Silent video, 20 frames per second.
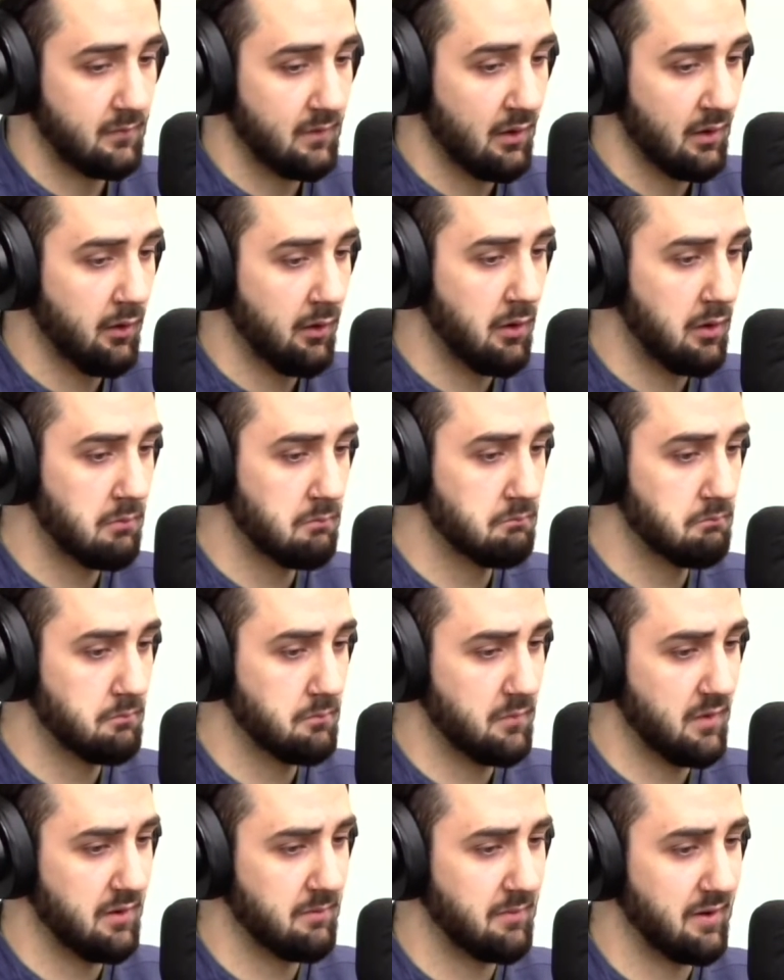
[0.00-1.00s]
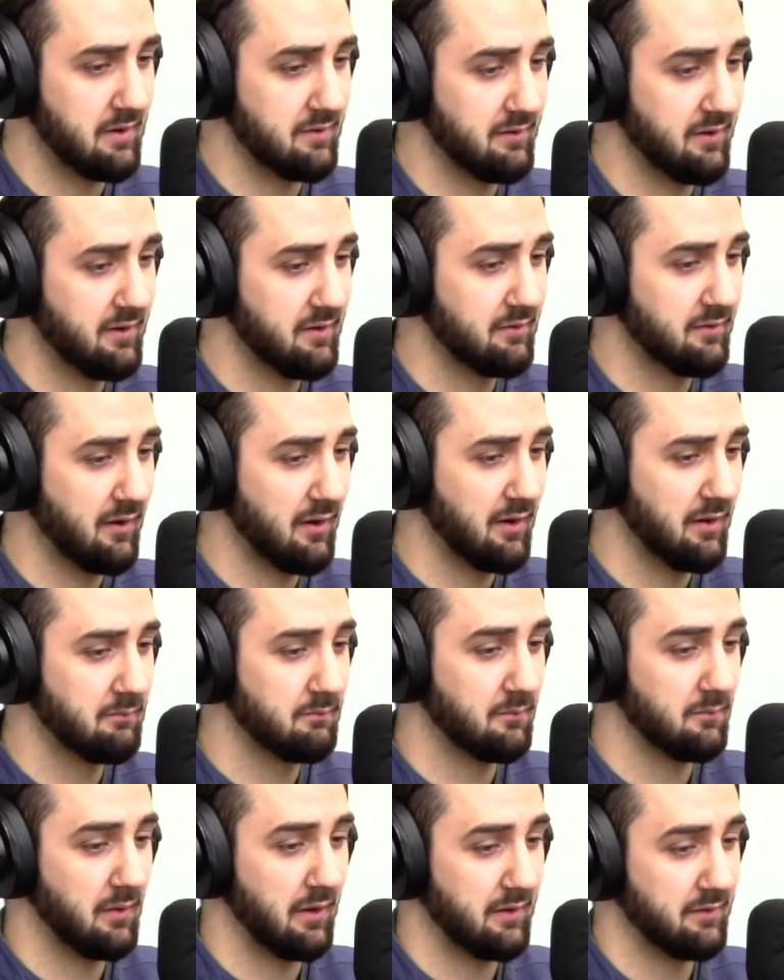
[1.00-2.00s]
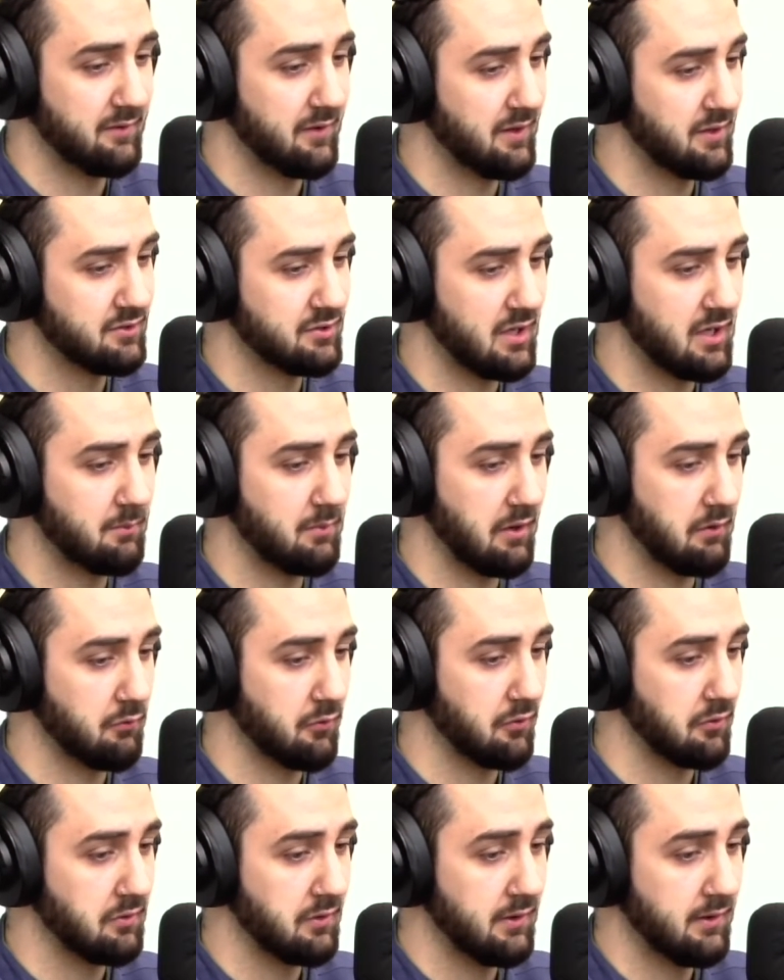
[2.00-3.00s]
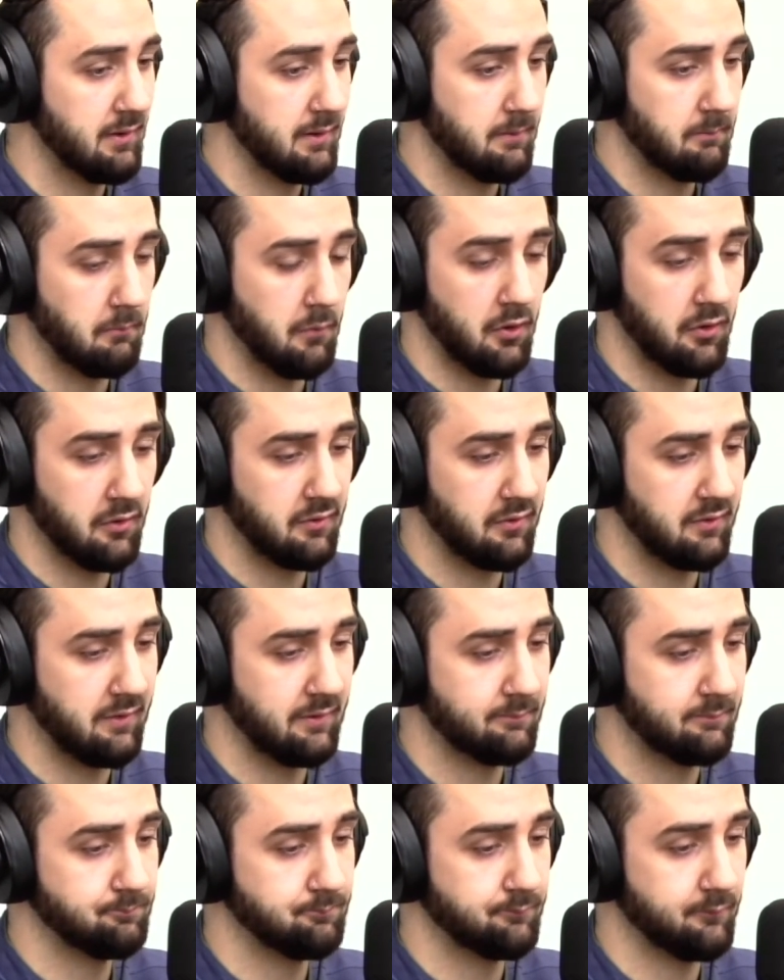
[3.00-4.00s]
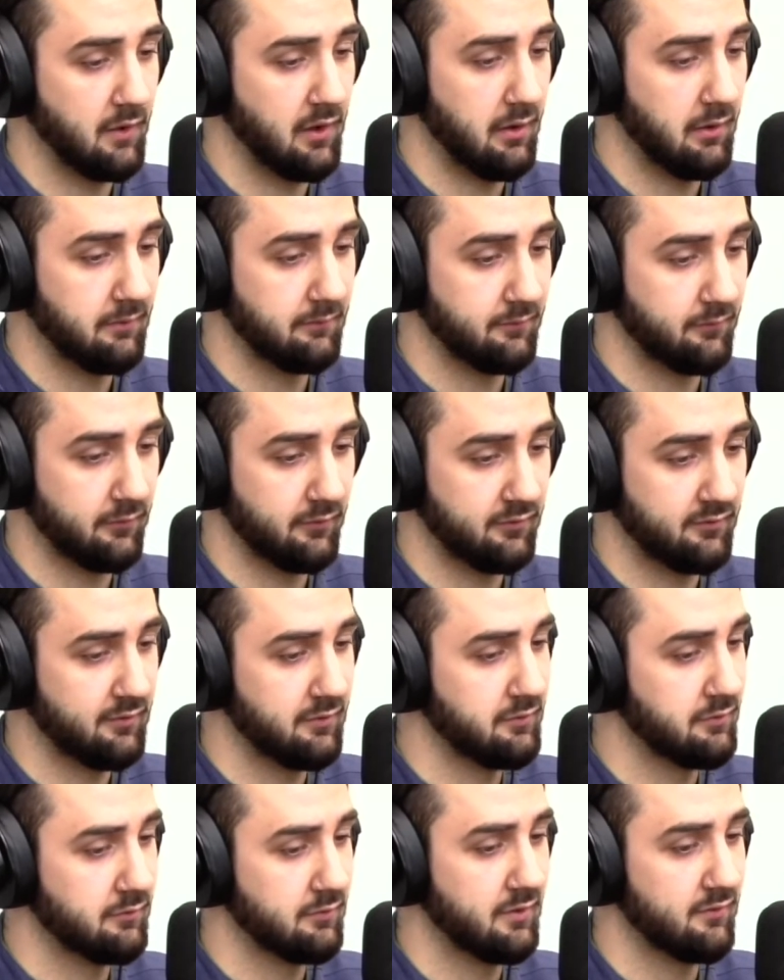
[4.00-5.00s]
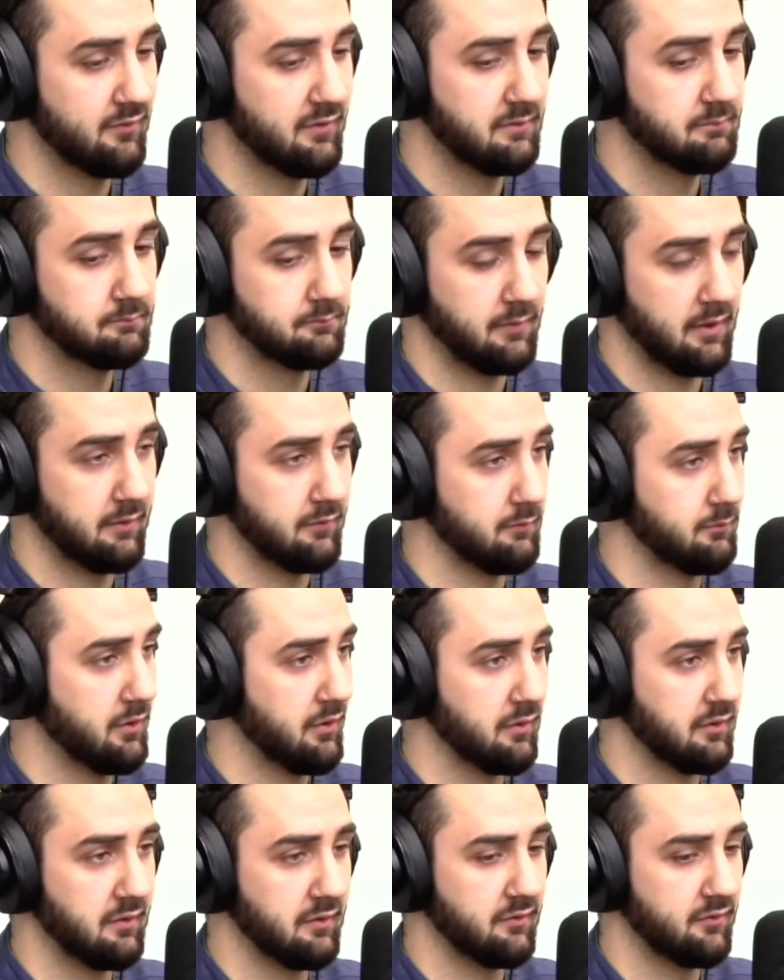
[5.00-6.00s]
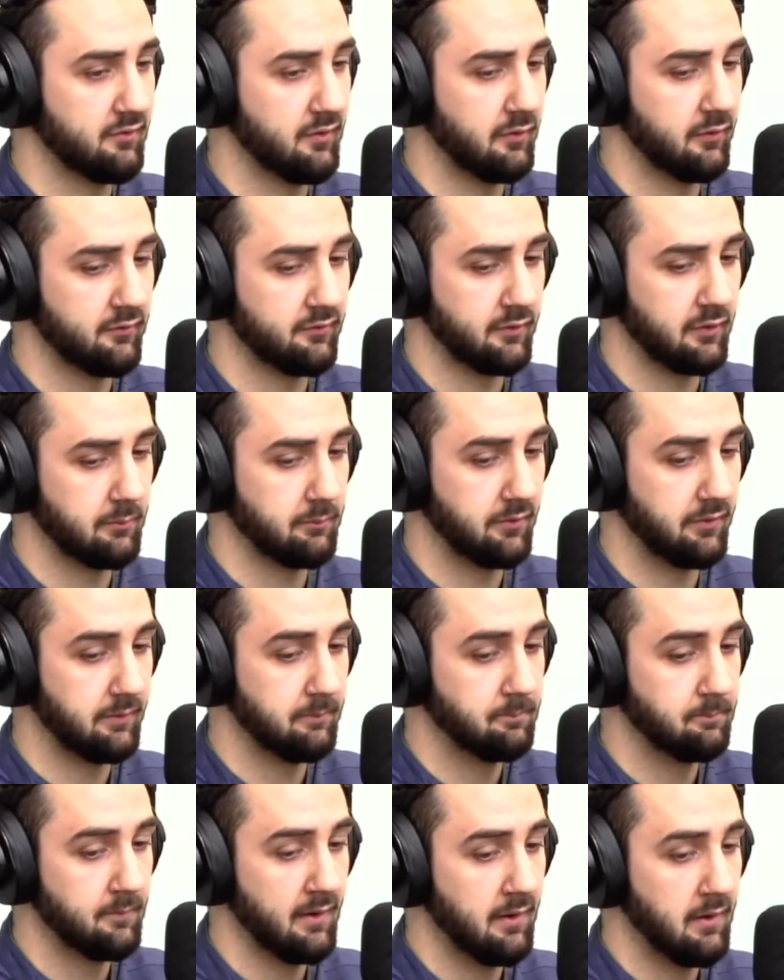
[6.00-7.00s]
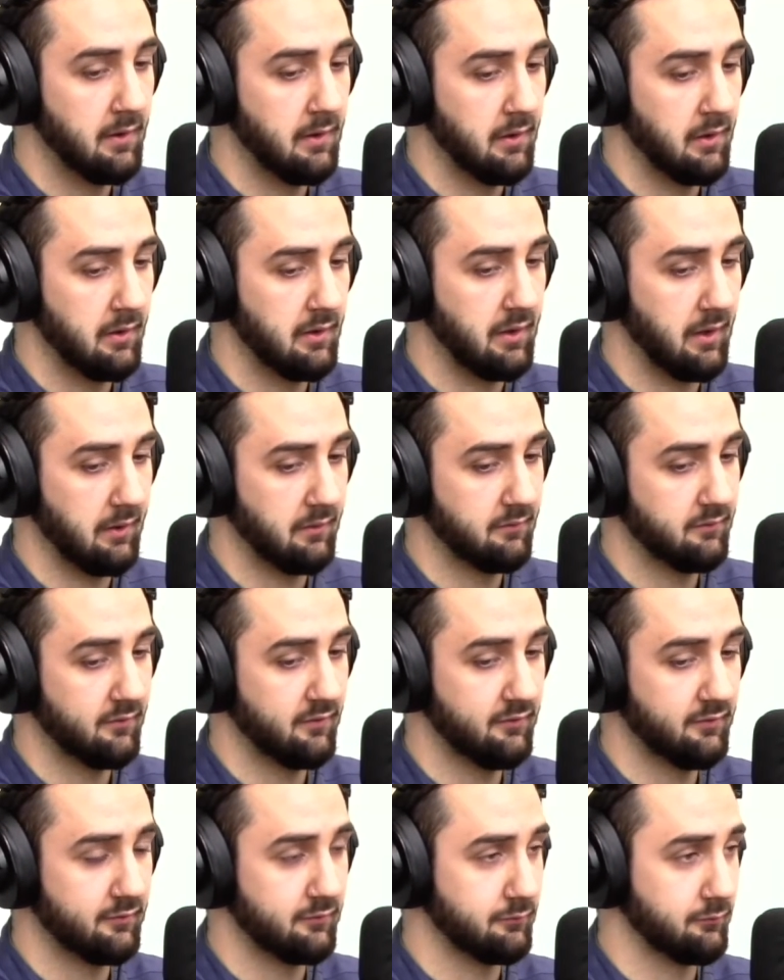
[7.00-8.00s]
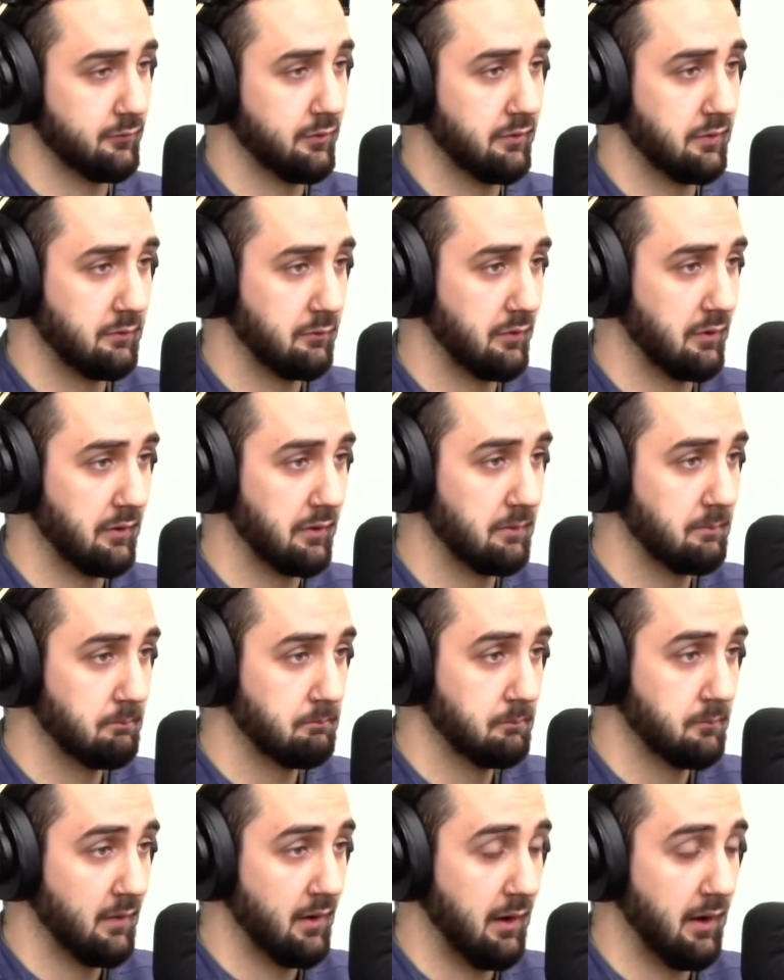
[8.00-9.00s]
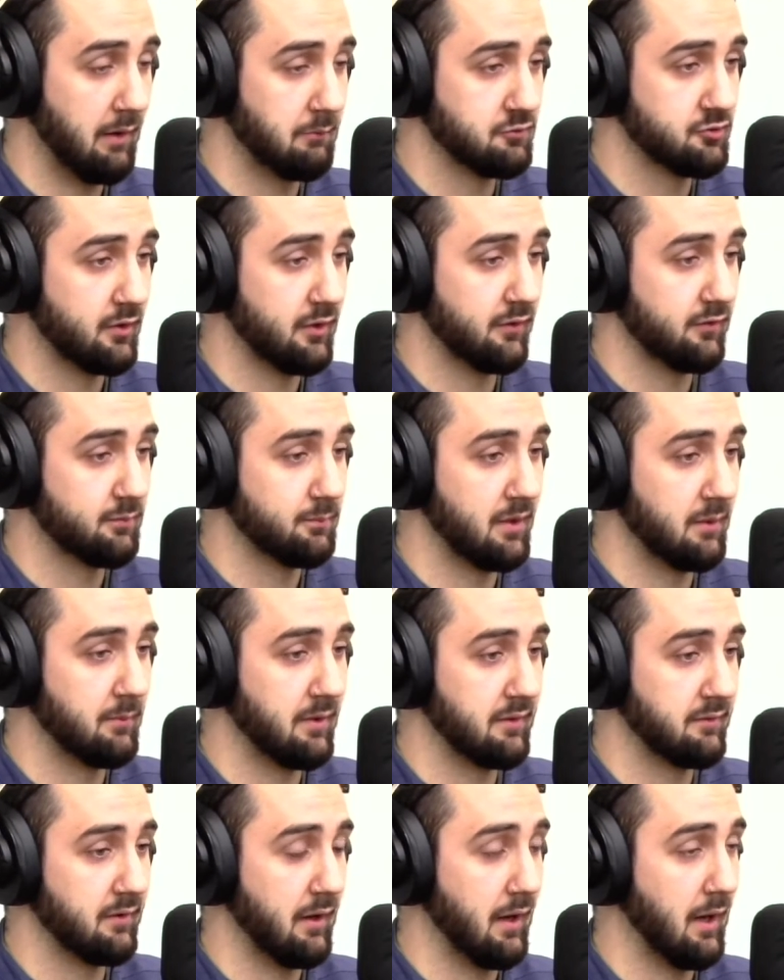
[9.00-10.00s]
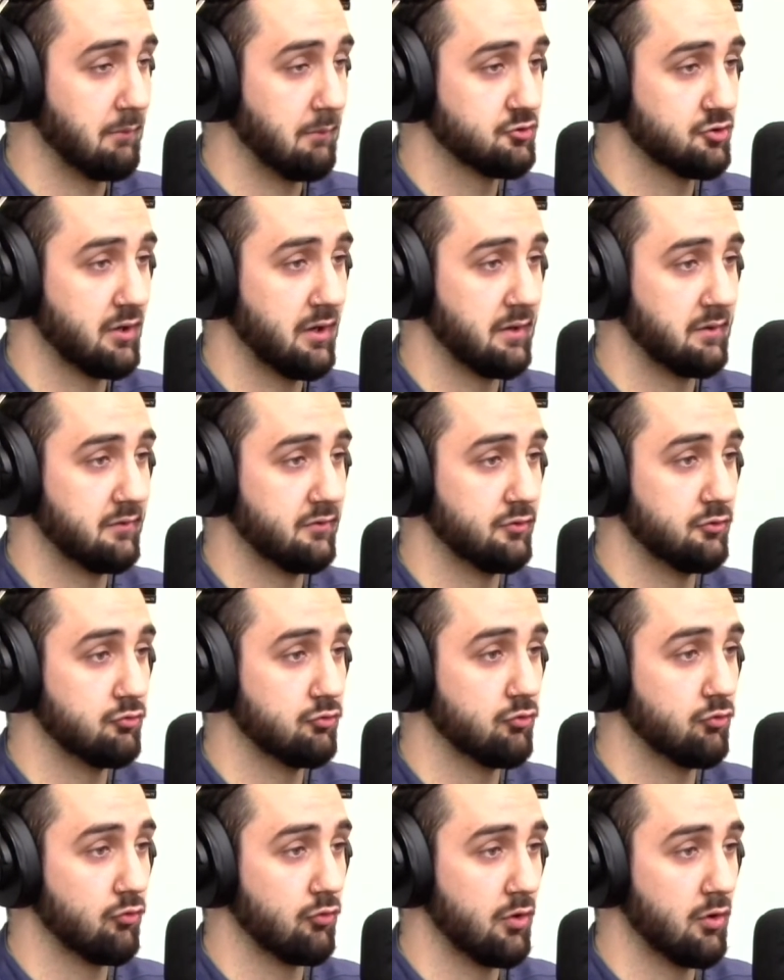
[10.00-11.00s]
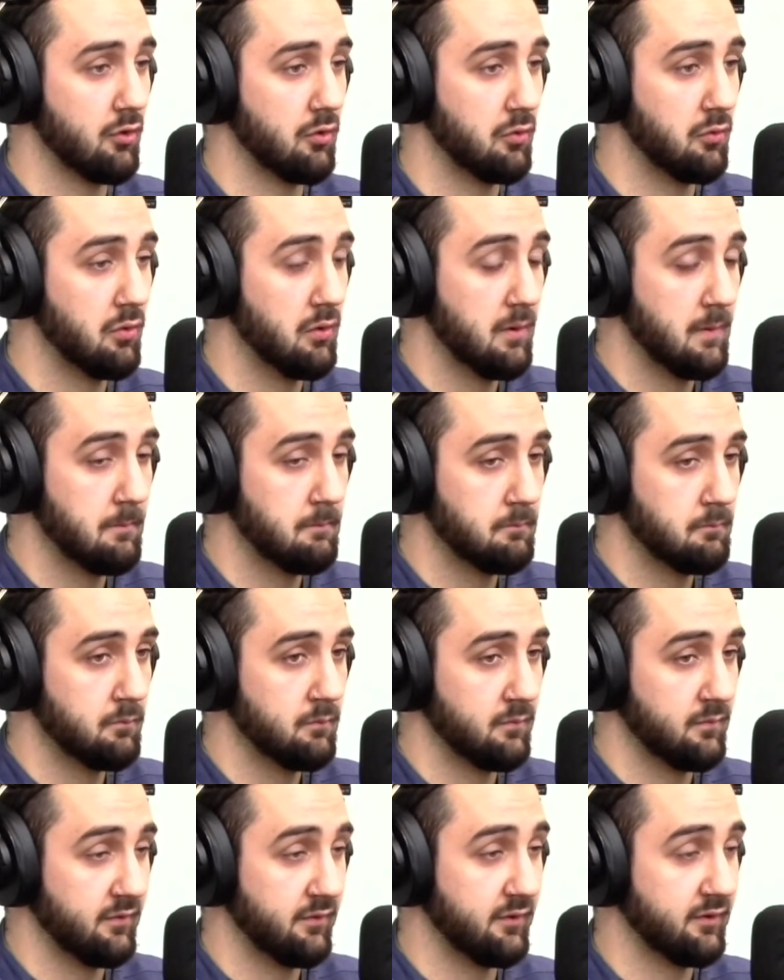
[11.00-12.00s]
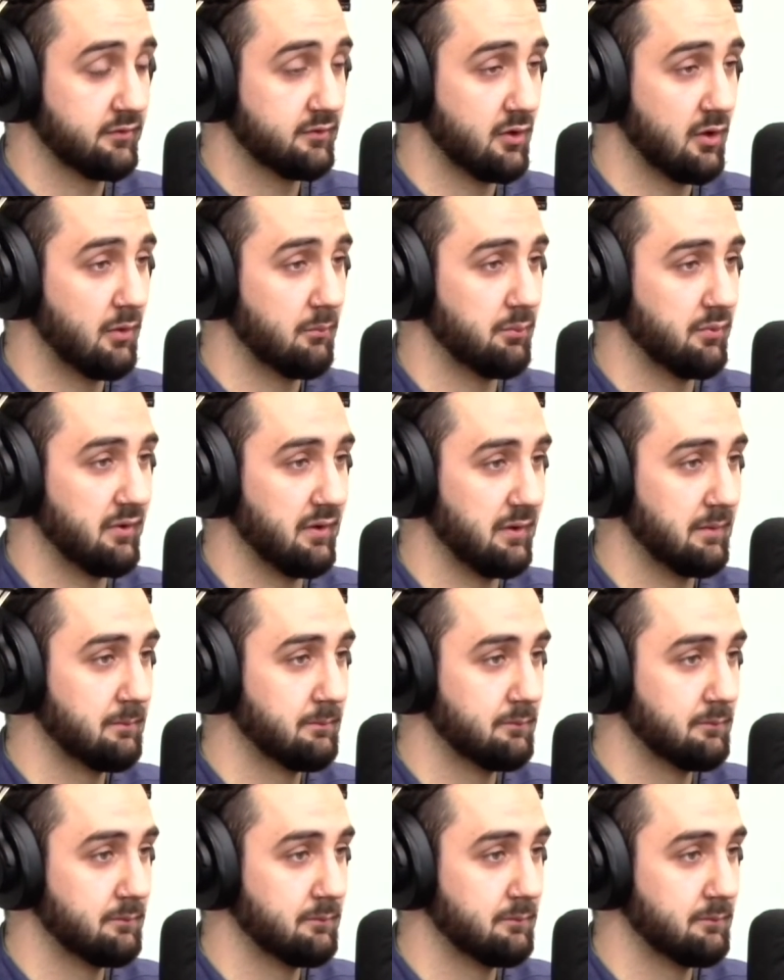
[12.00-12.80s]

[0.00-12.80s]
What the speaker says: In my daytime, my day job, I work marketing for senior living. I do marketing sales there, but yeah, this is really where I'm trying to spend my time. I'm trying to grow this company.